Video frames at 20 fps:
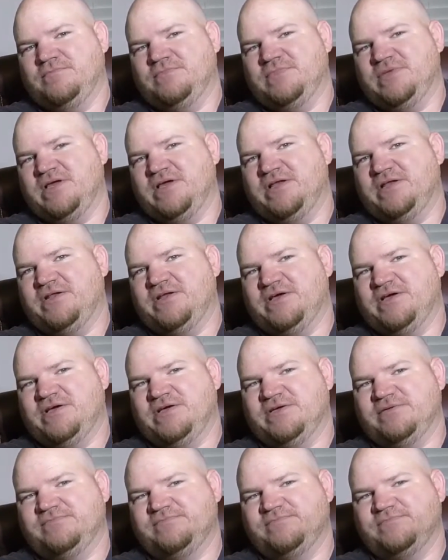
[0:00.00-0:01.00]
And
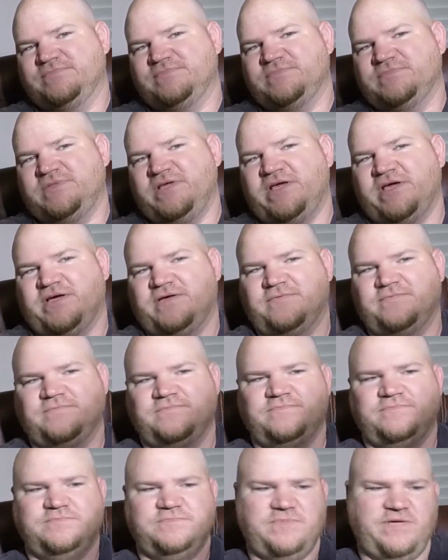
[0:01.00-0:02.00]
yeah,
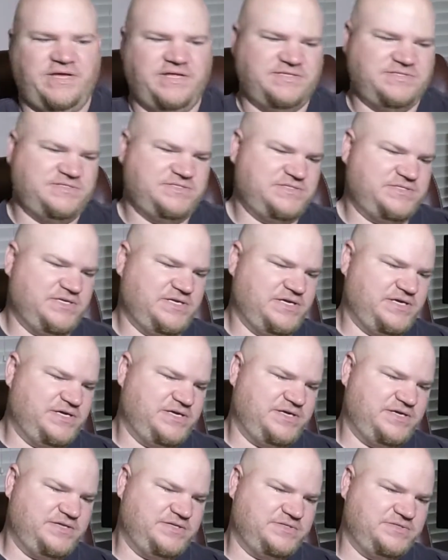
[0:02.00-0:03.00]
it's
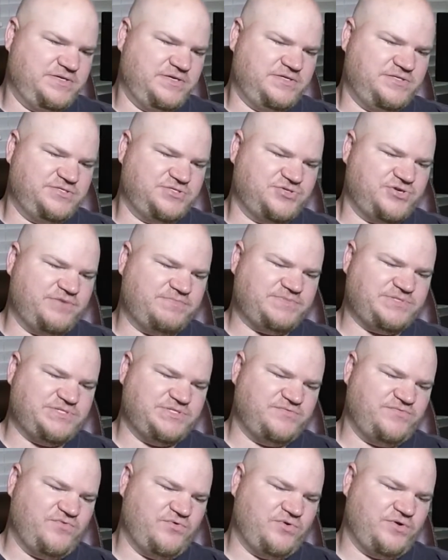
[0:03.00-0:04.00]
their
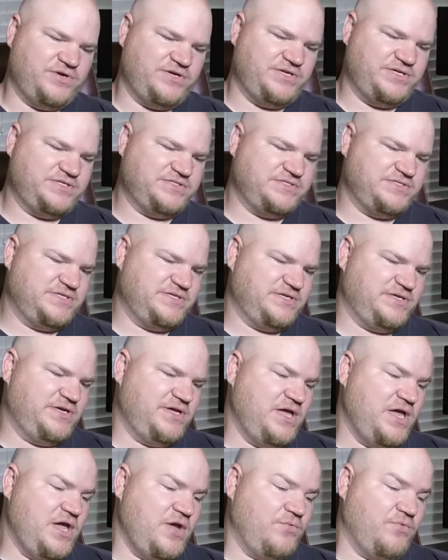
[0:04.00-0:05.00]
description for it is
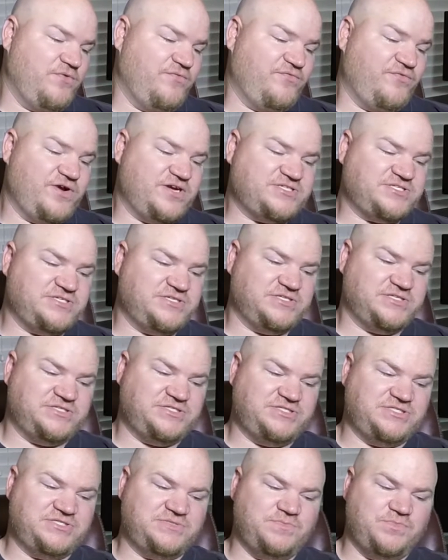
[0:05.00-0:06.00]

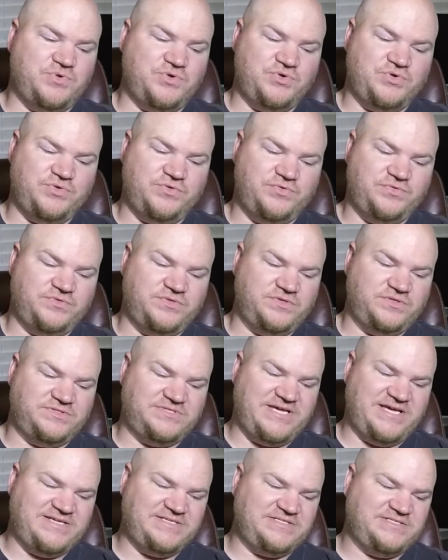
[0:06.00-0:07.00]
refreshingly smooth
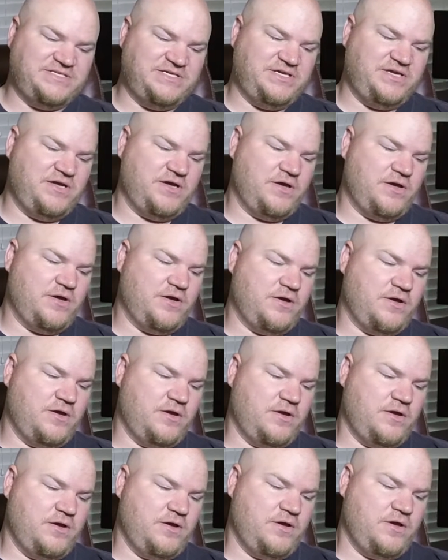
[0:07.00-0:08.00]
tasting
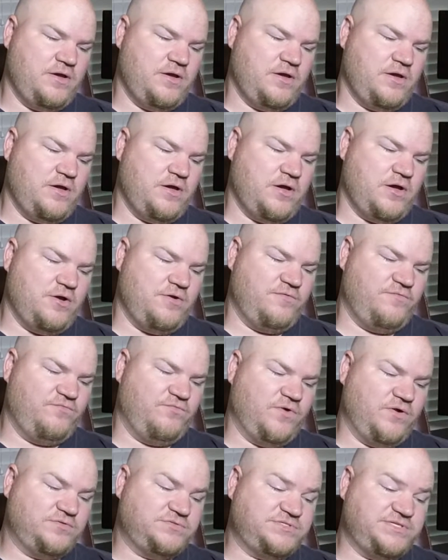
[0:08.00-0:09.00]
of
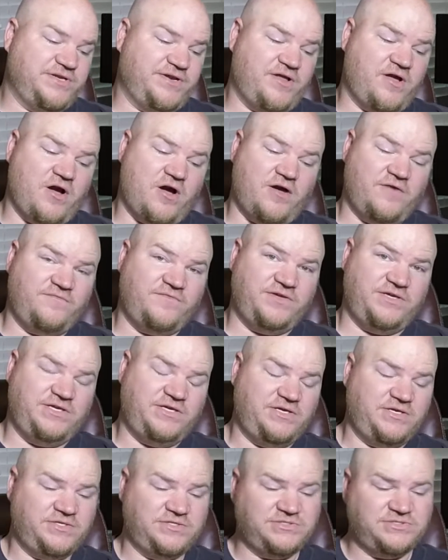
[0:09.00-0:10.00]
roasted
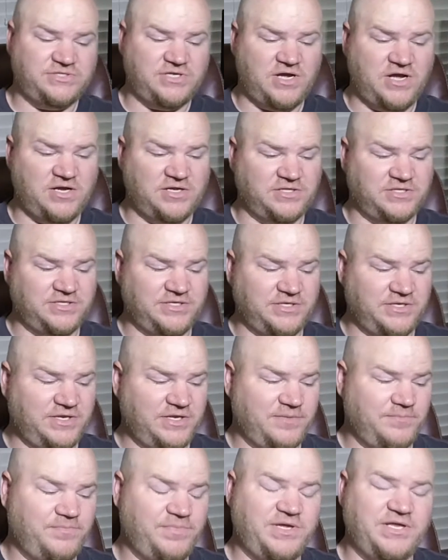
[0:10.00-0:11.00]
coffee, chocolate,
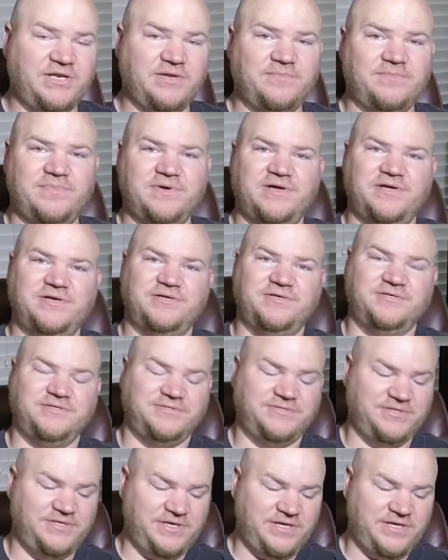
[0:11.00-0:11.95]
and peanut butter,